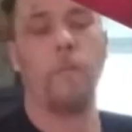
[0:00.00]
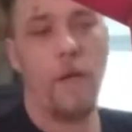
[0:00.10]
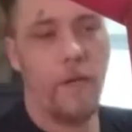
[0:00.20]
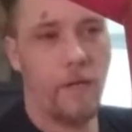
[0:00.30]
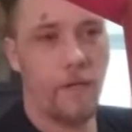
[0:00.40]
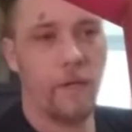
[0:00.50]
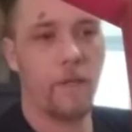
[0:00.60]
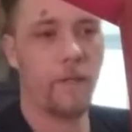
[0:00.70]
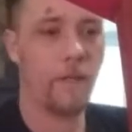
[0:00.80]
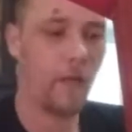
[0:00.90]
Right here.
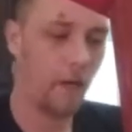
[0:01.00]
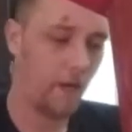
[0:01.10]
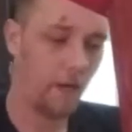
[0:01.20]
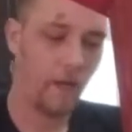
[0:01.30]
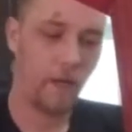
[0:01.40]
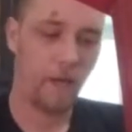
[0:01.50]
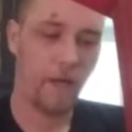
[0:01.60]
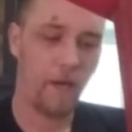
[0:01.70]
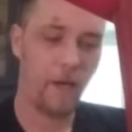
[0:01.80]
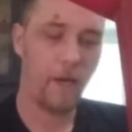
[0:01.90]

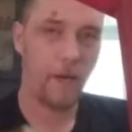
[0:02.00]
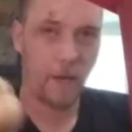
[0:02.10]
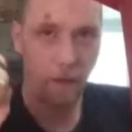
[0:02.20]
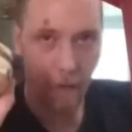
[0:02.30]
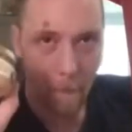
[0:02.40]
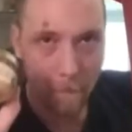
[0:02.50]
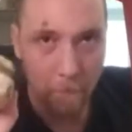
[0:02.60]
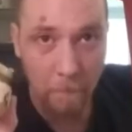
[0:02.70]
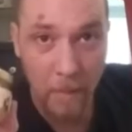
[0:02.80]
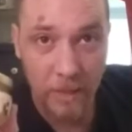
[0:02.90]
And
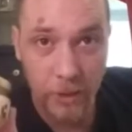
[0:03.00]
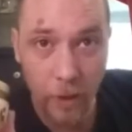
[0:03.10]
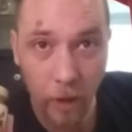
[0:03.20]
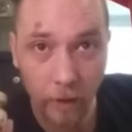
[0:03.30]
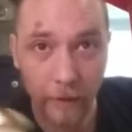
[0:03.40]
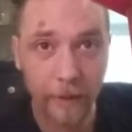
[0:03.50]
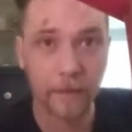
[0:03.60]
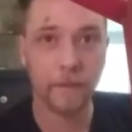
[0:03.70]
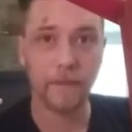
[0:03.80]
minced garlic.